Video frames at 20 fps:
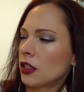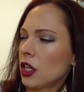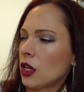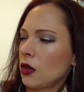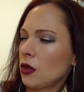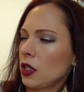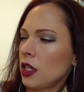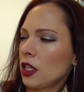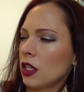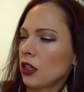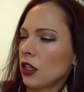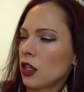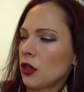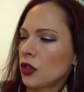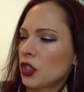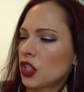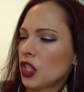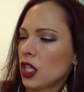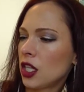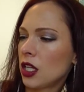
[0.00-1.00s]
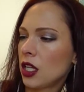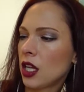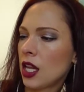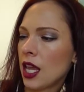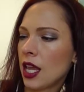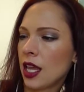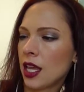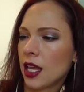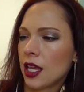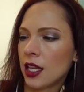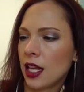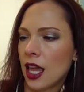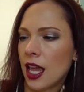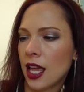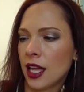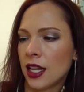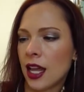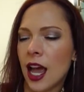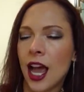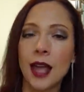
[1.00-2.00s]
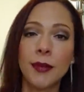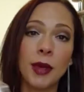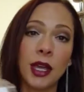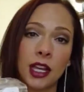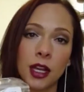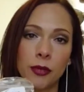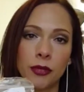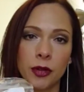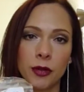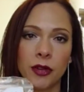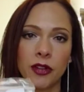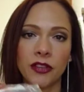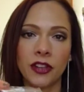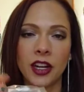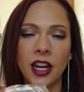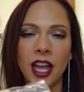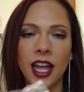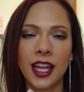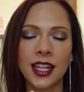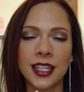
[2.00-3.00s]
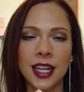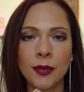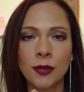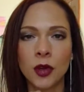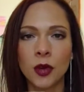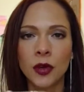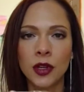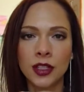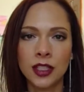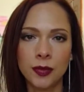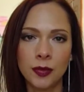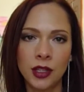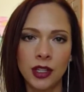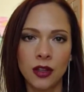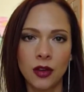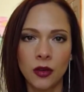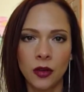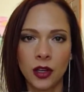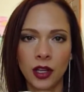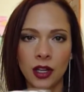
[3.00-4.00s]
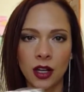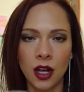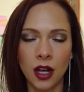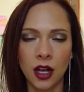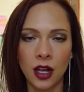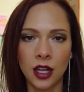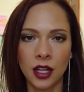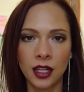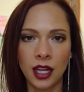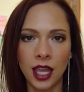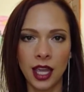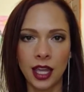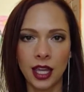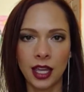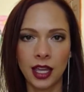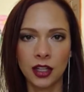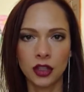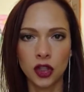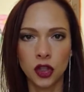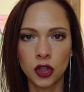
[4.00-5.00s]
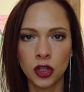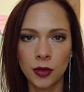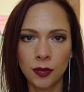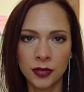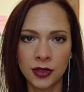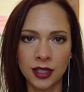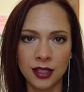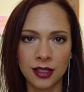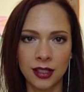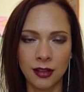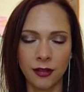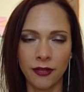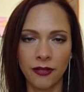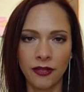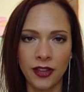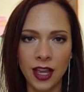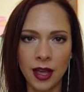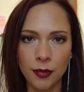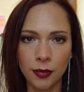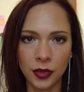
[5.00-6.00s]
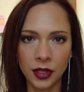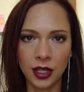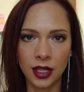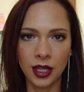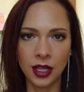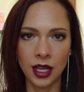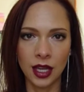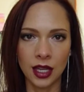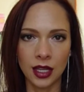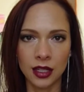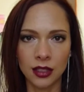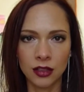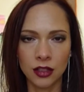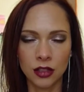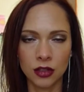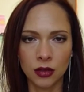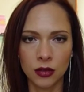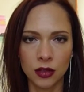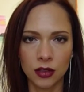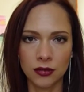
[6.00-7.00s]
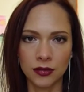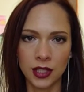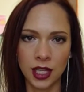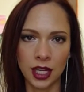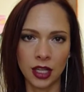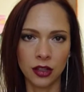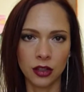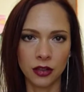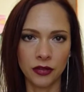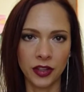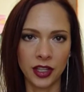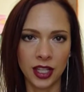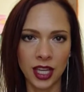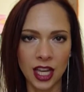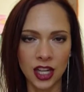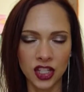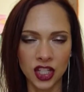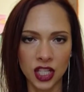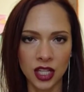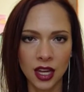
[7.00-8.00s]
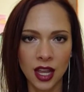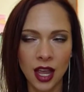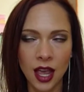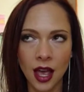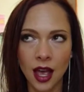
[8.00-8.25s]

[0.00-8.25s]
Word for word: toning lotion and an eye makeup remover, and I'm going to be going on a trip to see family and to sort of take a little vacation.